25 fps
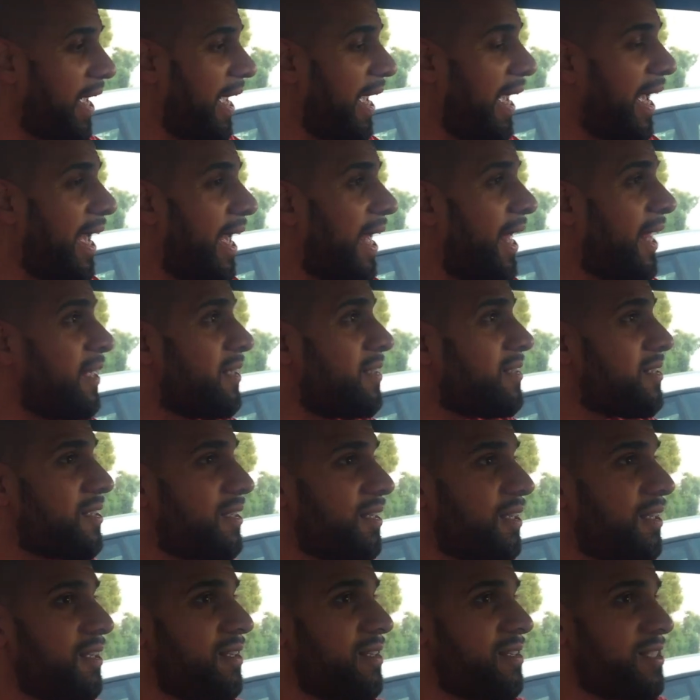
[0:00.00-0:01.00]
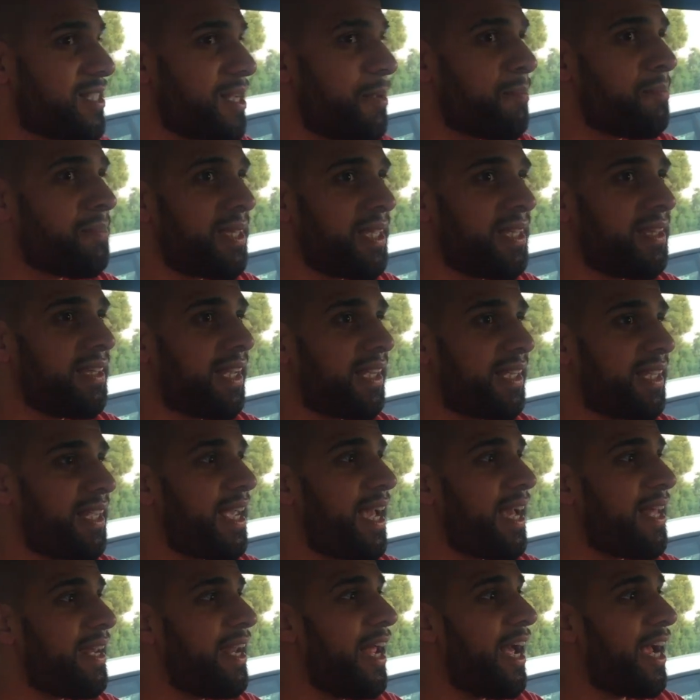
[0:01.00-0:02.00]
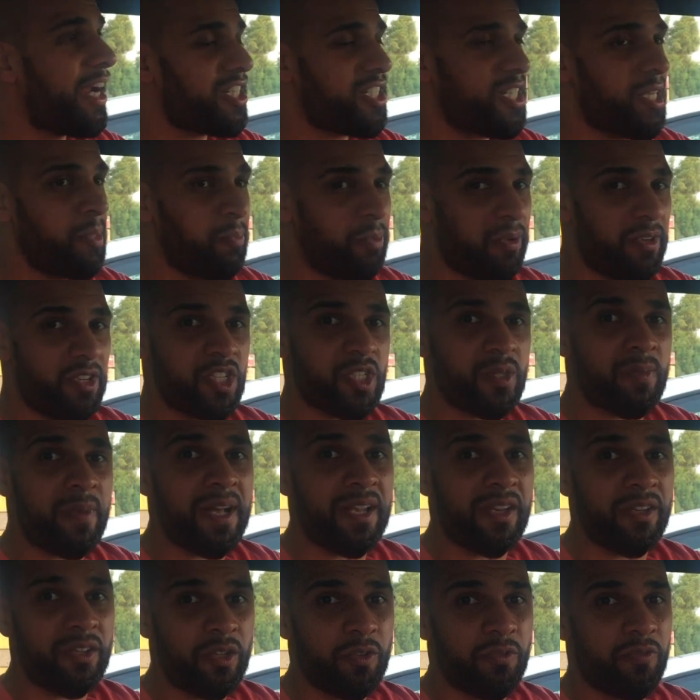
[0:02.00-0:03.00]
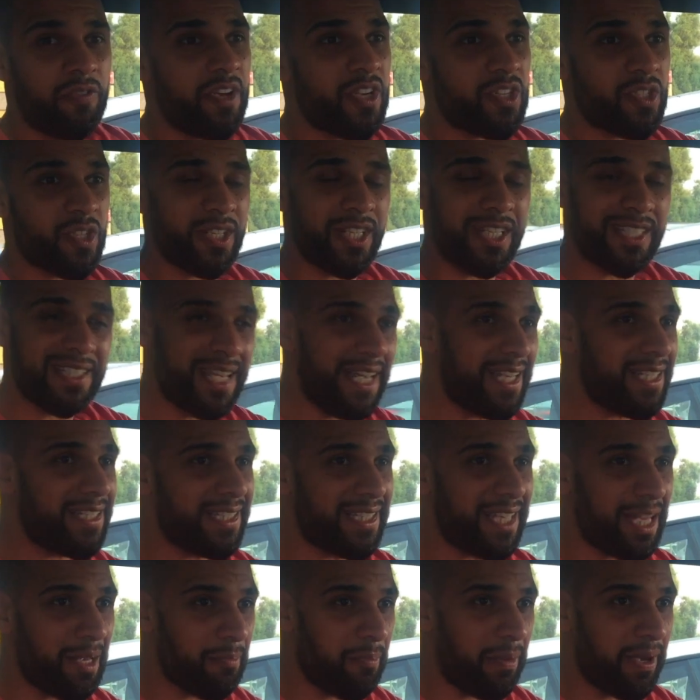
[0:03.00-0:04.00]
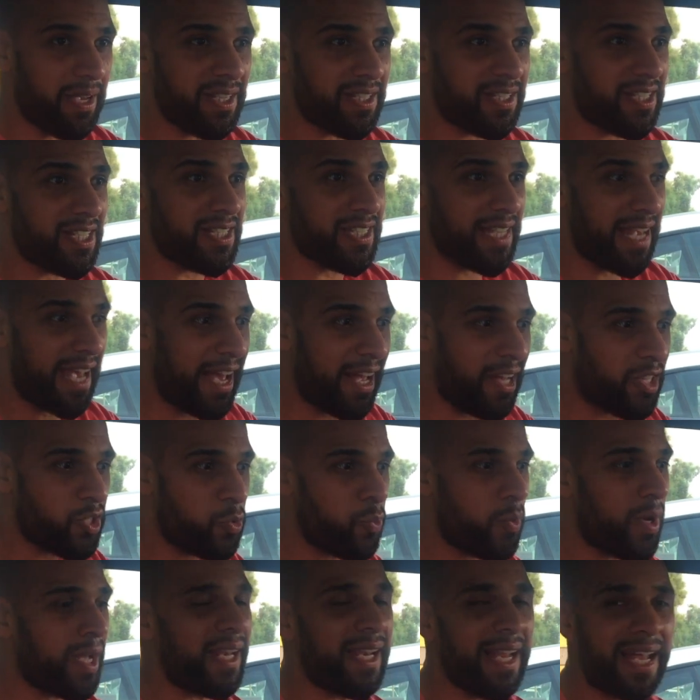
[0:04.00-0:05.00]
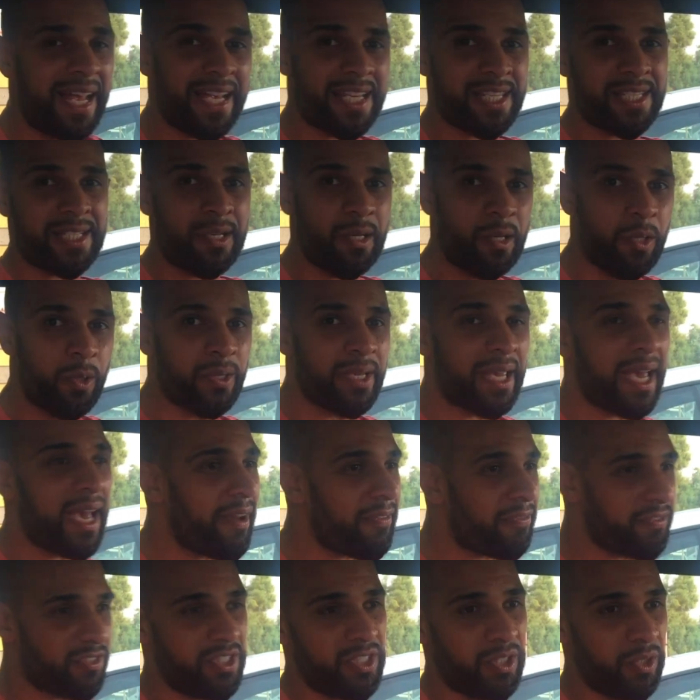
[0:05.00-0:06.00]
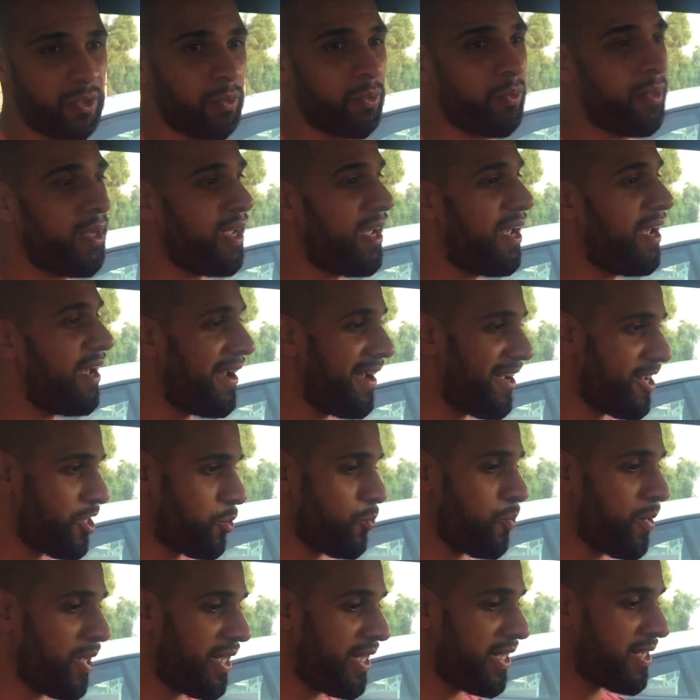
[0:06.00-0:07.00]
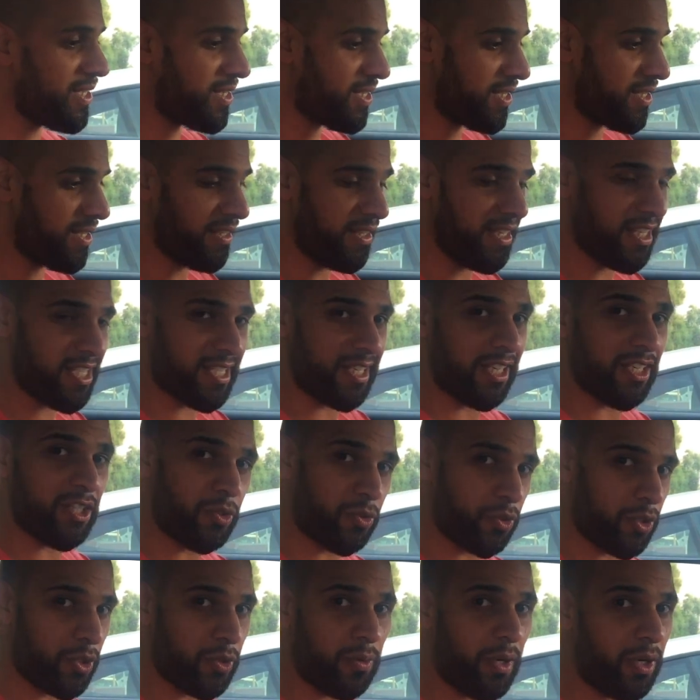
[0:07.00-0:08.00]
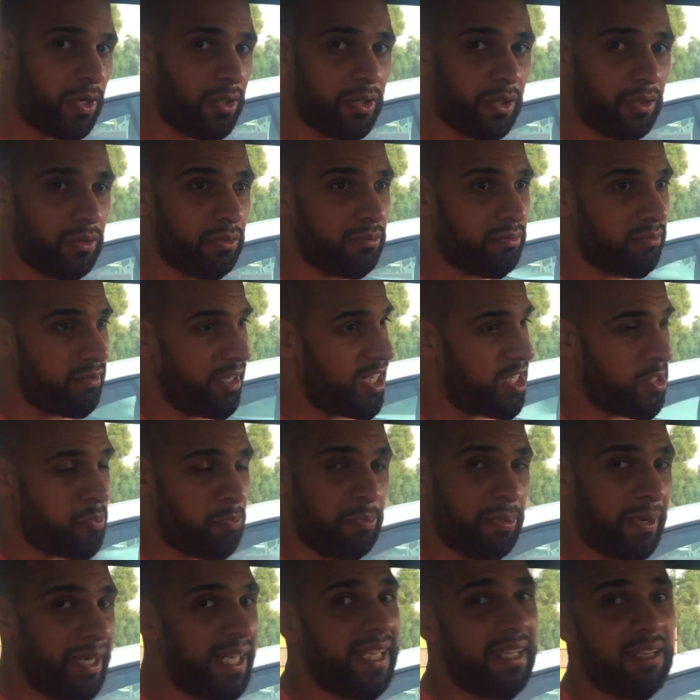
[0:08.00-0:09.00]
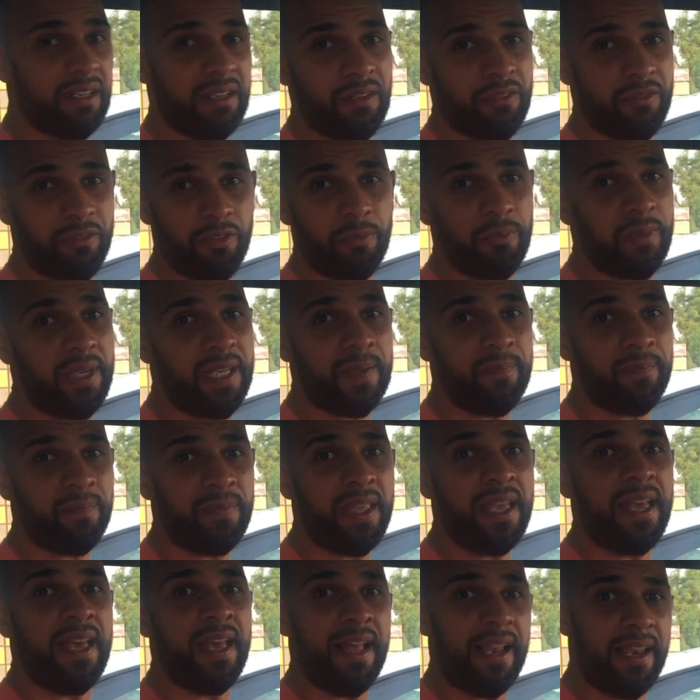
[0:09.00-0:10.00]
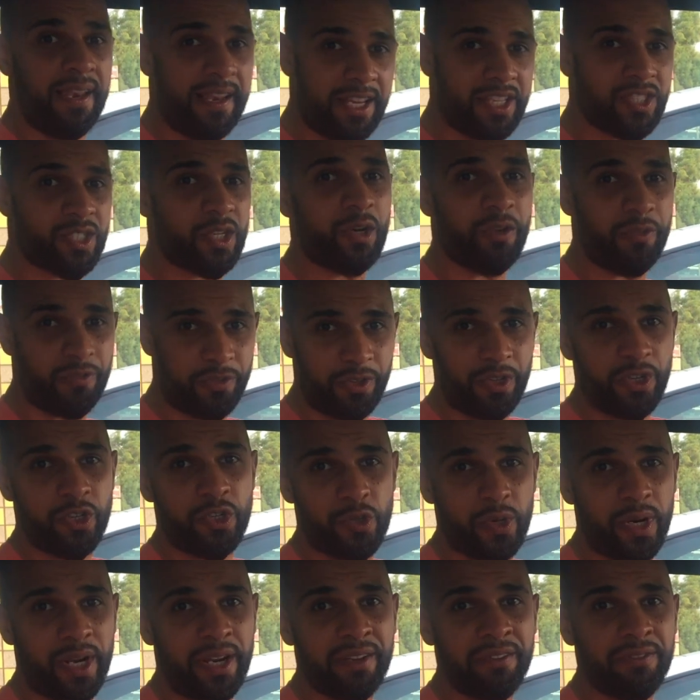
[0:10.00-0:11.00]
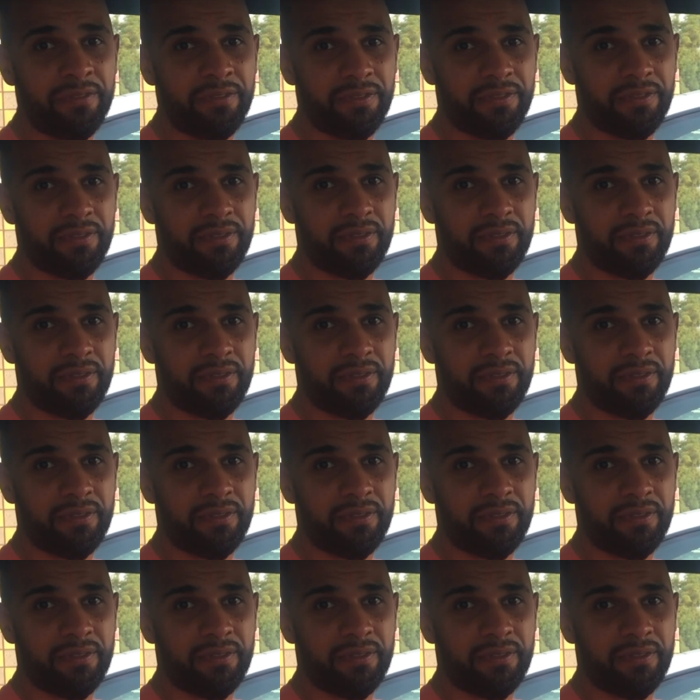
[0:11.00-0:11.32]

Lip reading: and something that can actually put a smile on your face on a day-to-day basis, as well as look after you, as well as this little Scirocco. It's brilliant for me. Let's go for a drive.